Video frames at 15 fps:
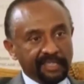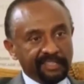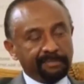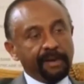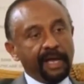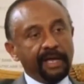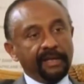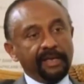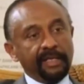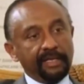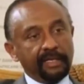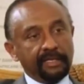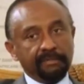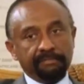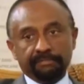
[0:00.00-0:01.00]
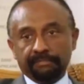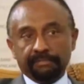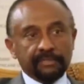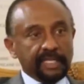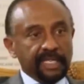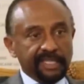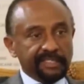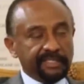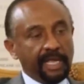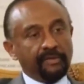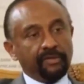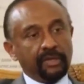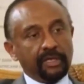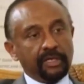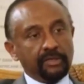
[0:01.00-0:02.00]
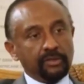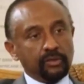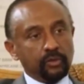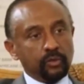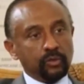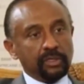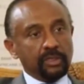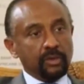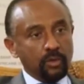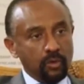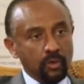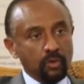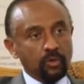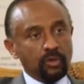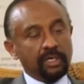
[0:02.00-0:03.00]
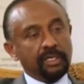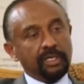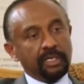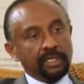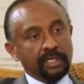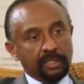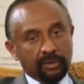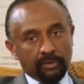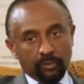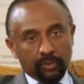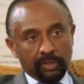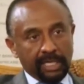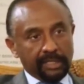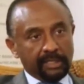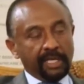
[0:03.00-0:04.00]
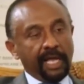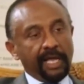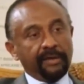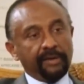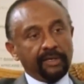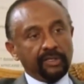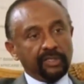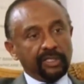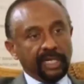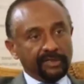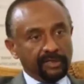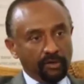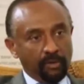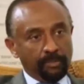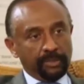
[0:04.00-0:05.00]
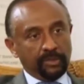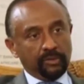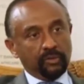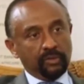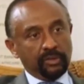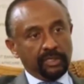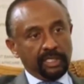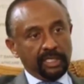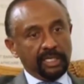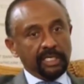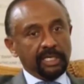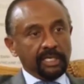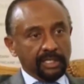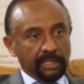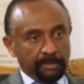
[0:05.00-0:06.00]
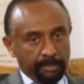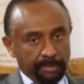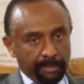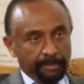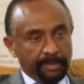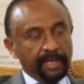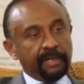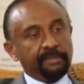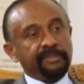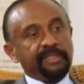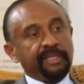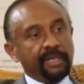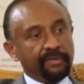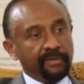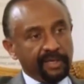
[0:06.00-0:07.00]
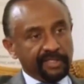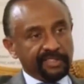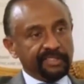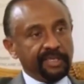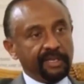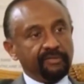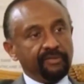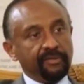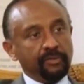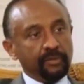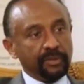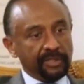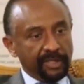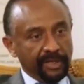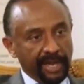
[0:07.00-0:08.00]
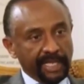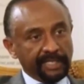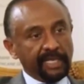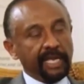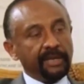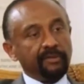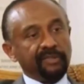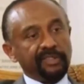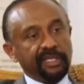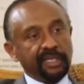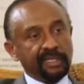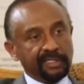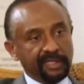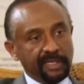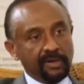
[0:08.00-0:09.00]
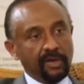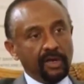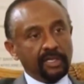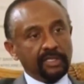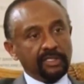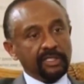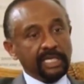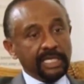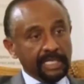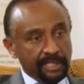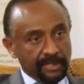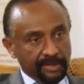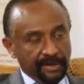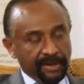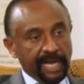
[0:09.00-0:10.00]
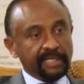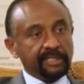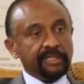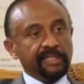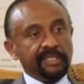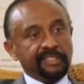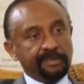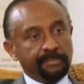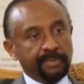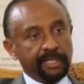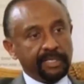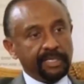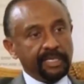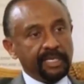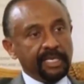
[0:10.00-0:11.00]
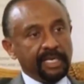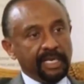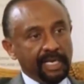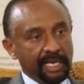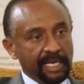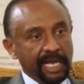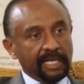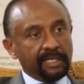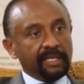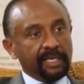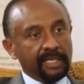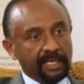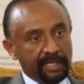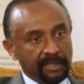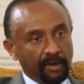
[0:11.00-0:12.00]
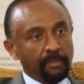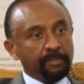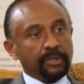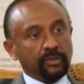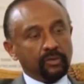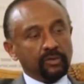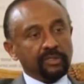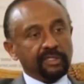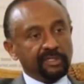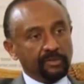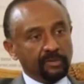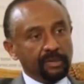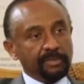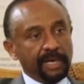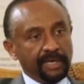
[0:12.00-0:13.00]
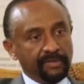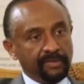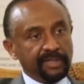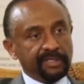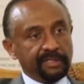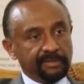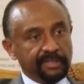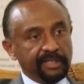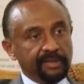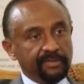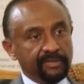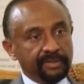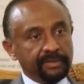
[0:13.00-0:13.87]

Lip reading: aspiring East African should look to the entire region as an opportunity, prepare himself, herself, with the right kind of skills and knowledge, the right discipline, and I think the opportunities will manifest themselves.